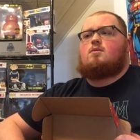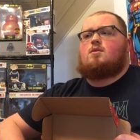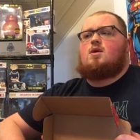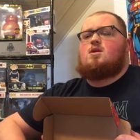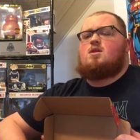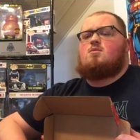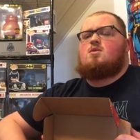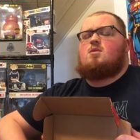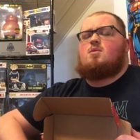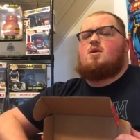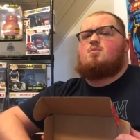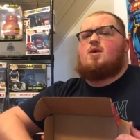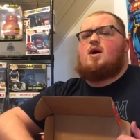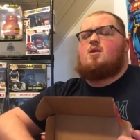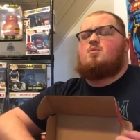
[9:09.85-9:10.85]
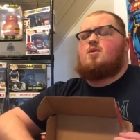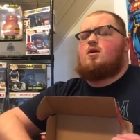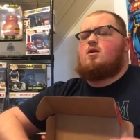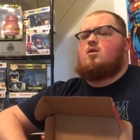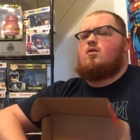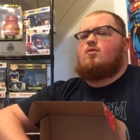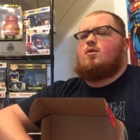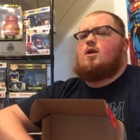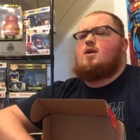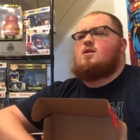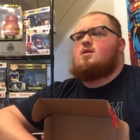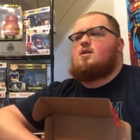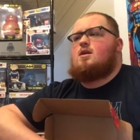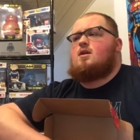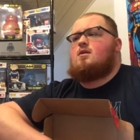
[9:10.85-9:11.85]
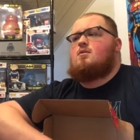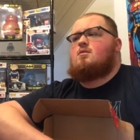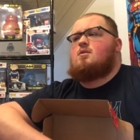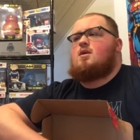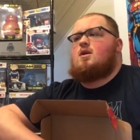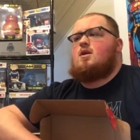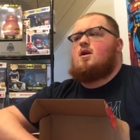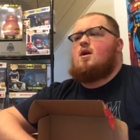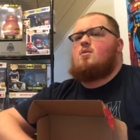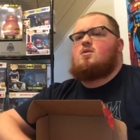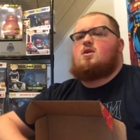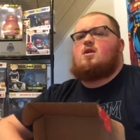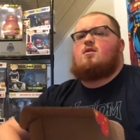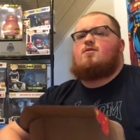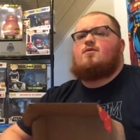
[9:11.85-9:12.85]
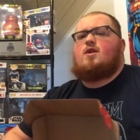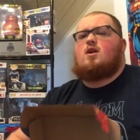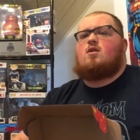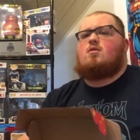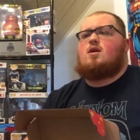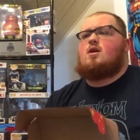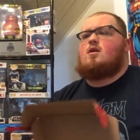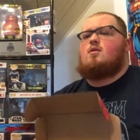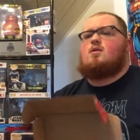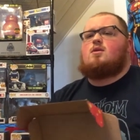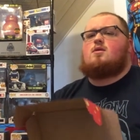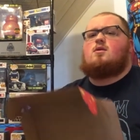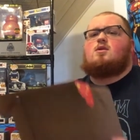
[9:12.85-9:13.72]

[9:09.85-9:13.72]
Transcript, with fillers: There seems to be paper covering it, so I'm just going to feel around.